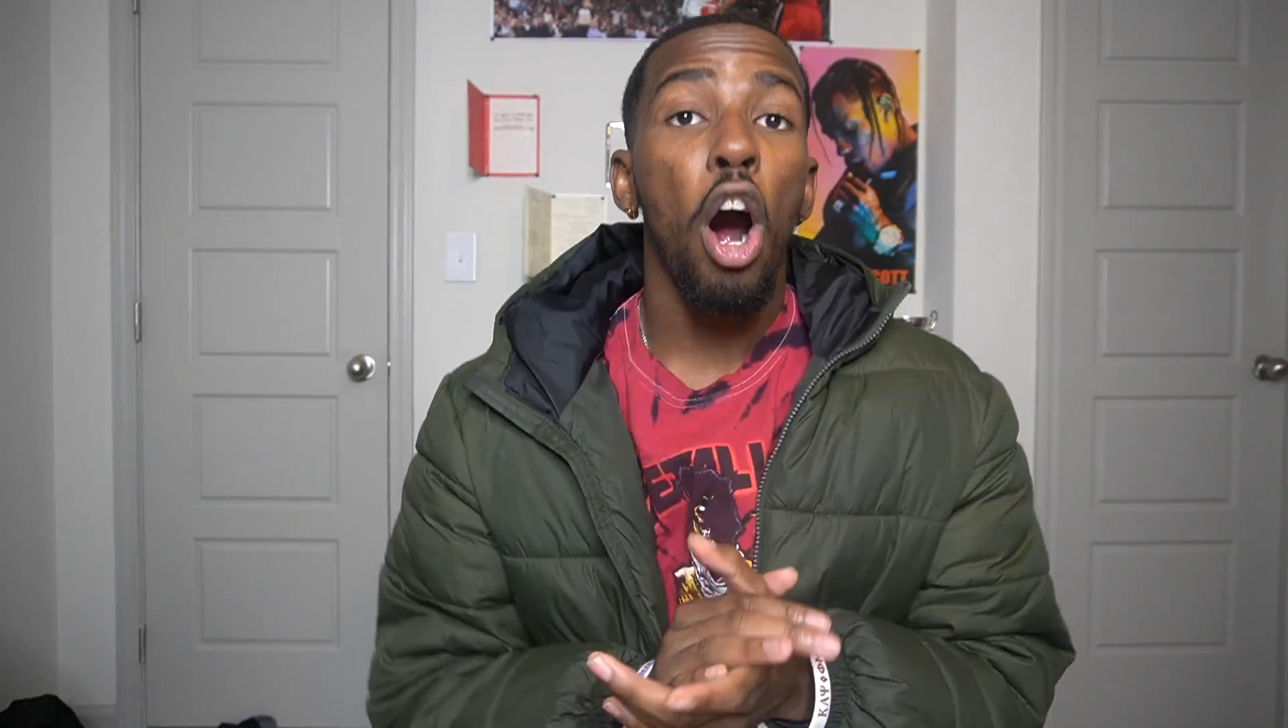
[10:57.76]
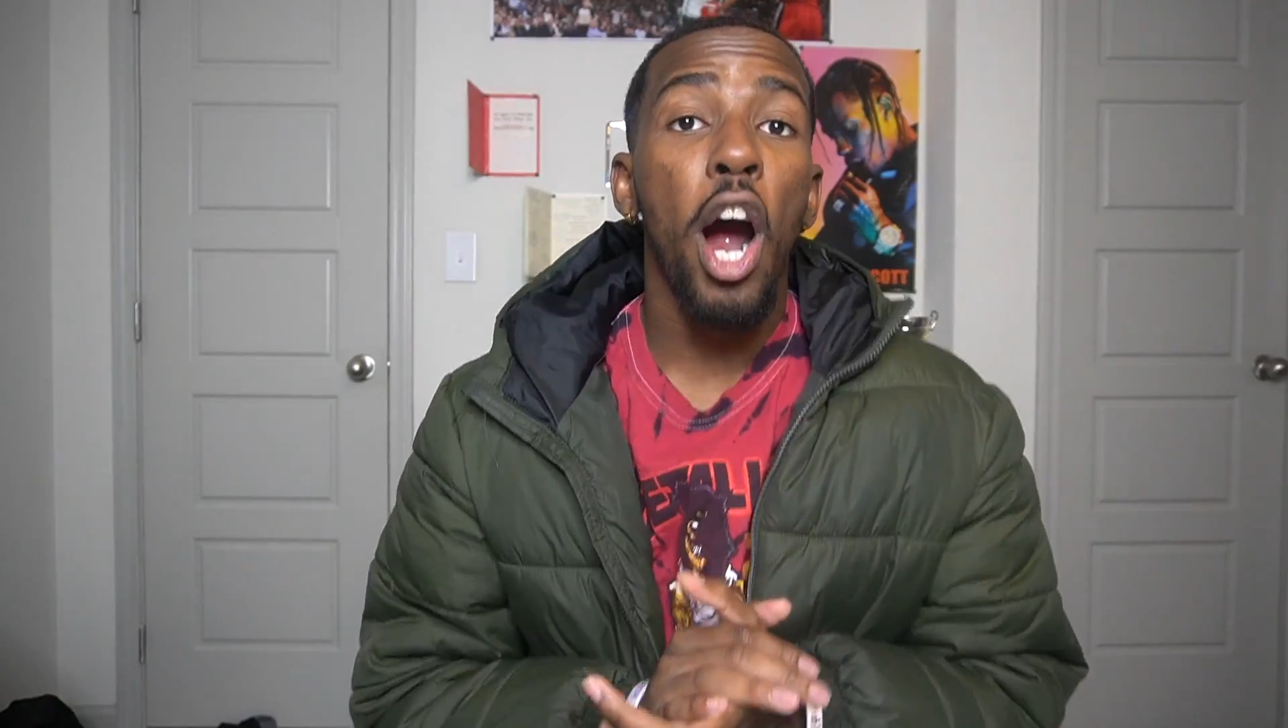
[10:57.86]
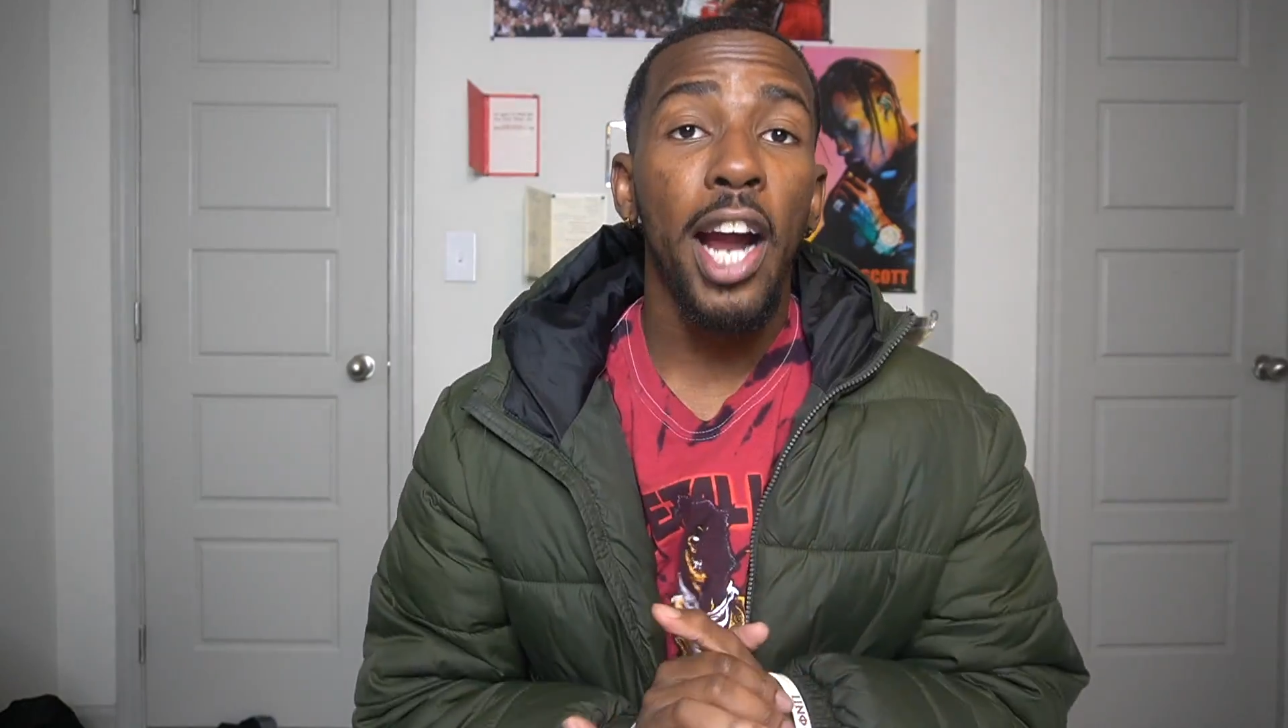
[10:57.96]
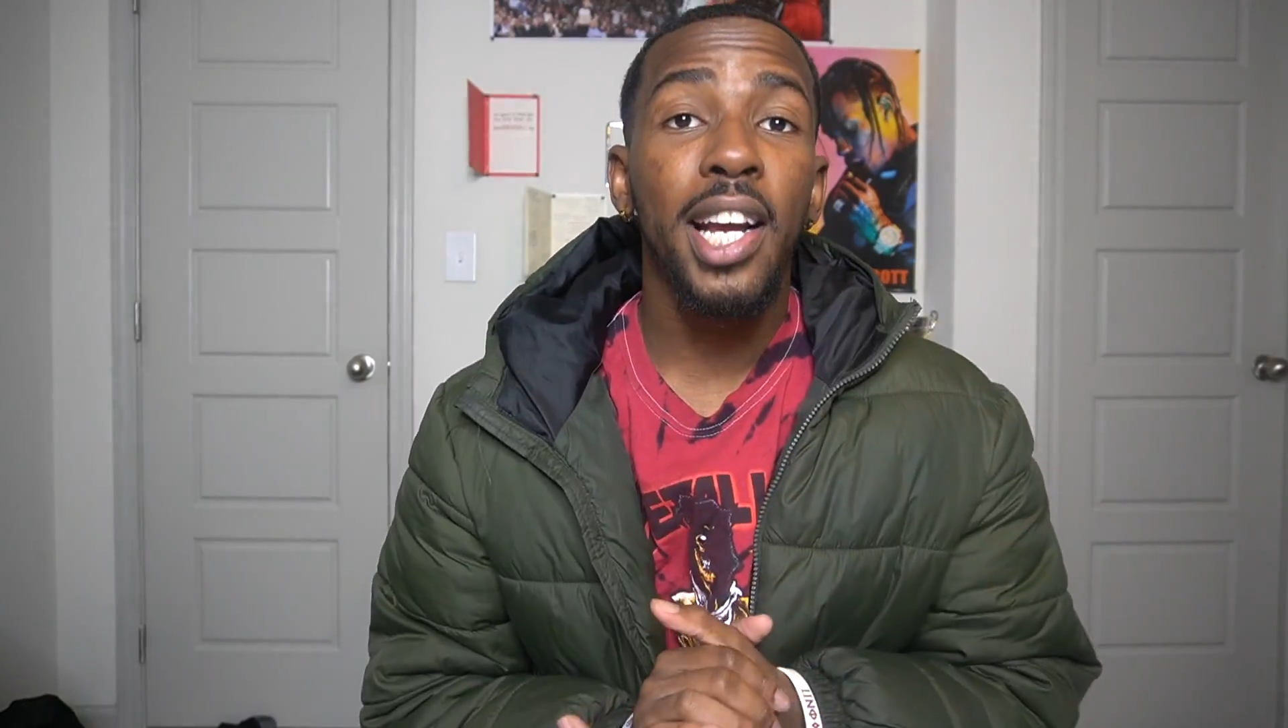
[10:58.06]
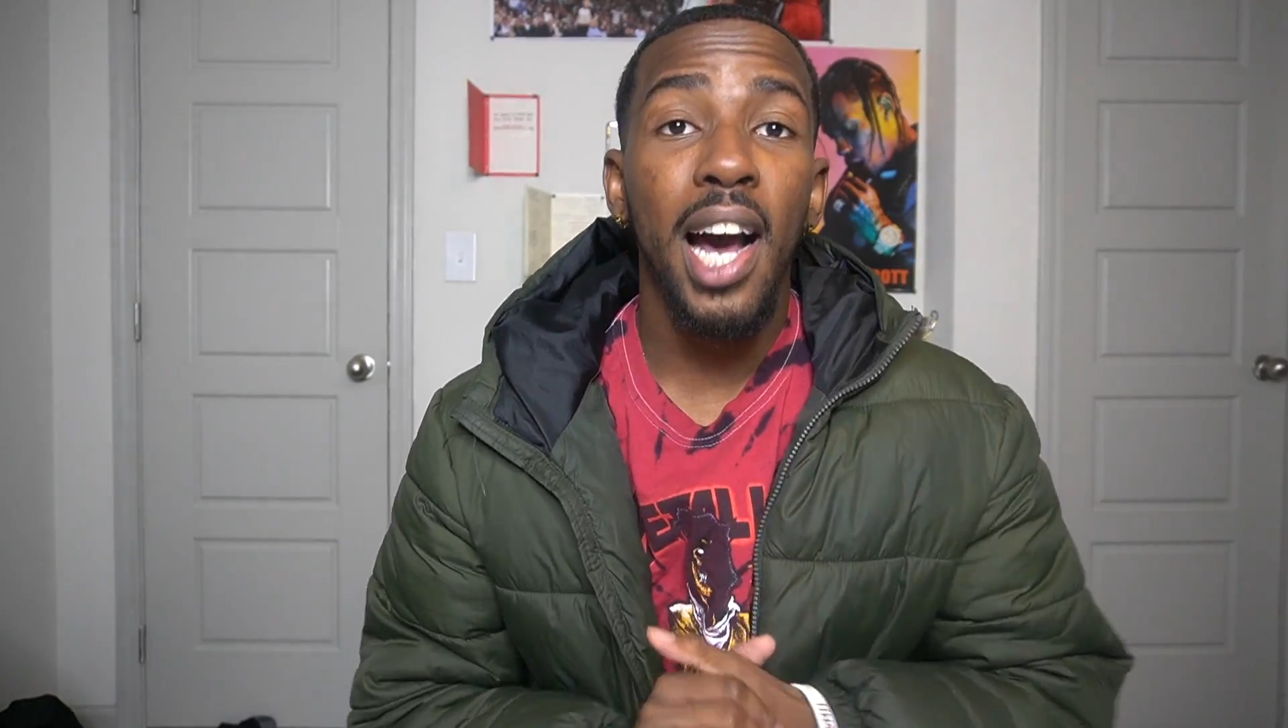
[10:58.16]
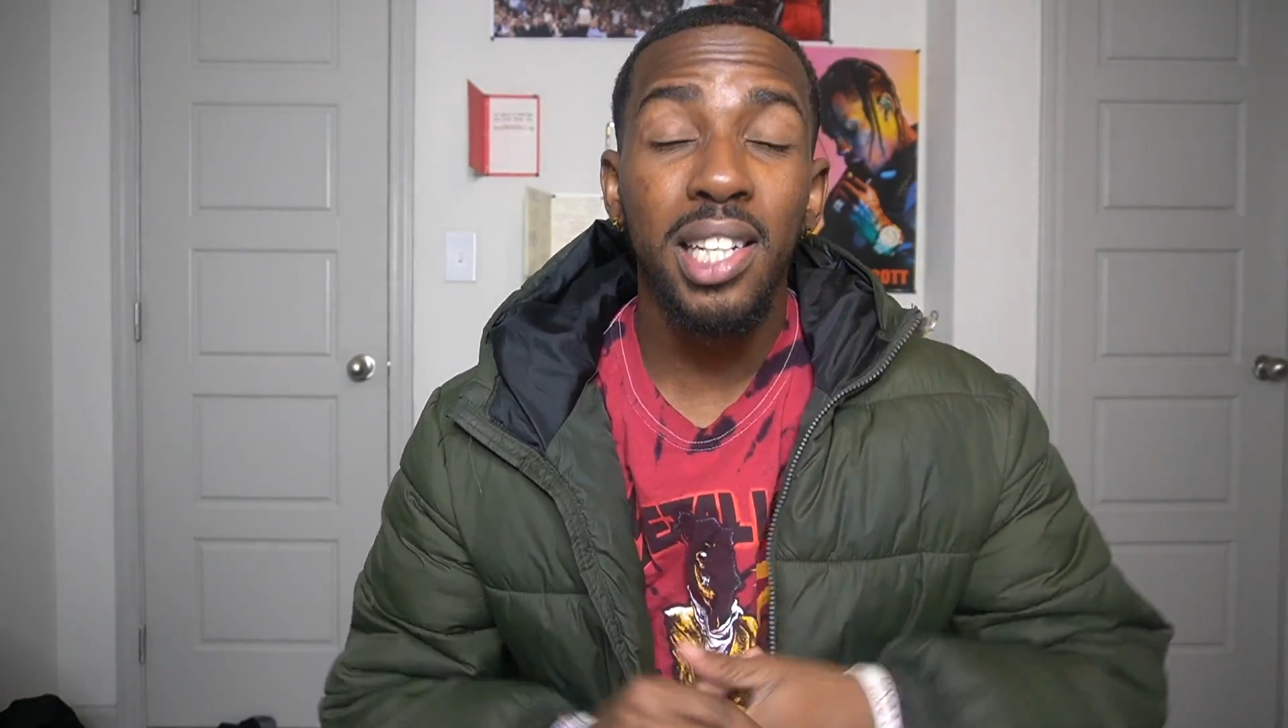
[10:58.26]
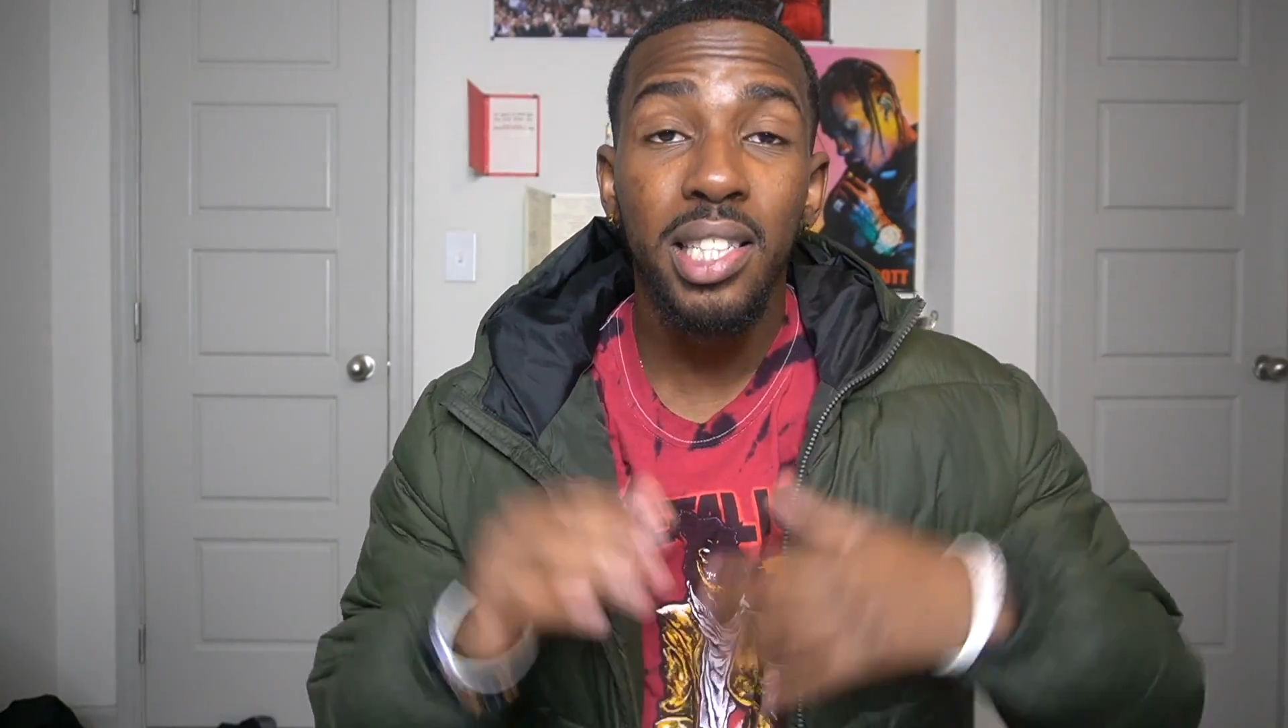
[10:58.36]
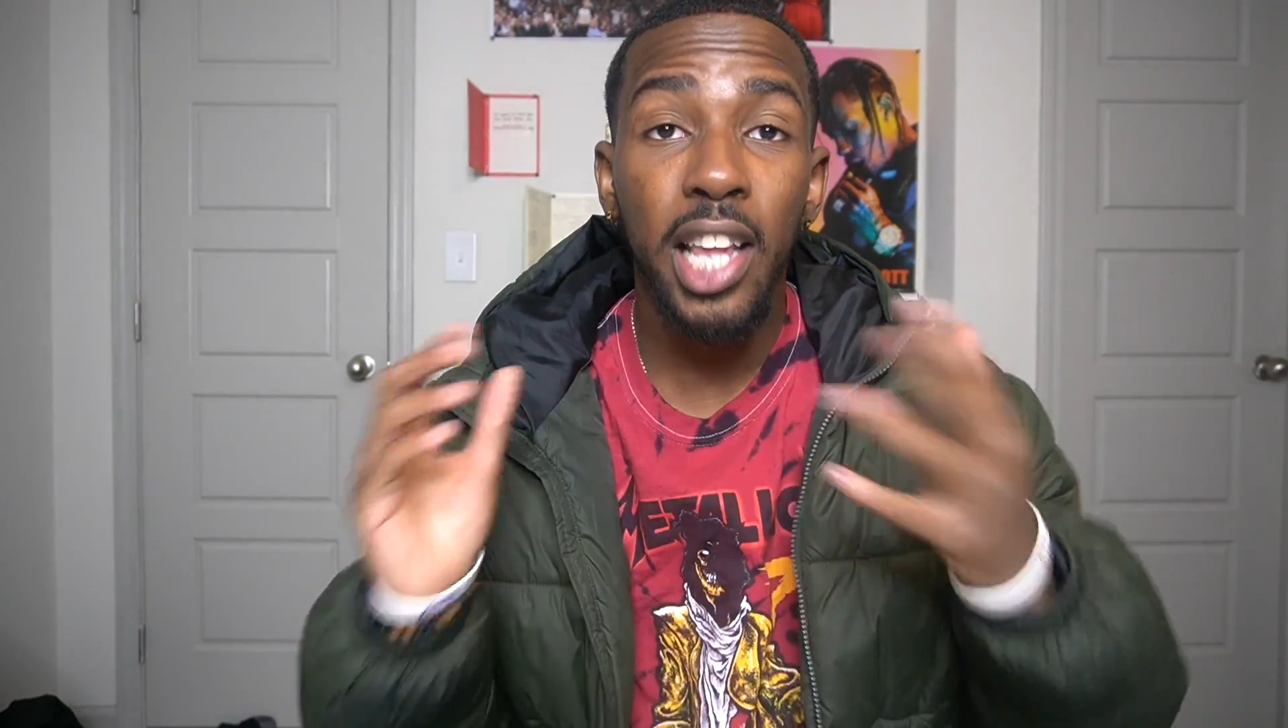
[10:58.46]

Alright guys,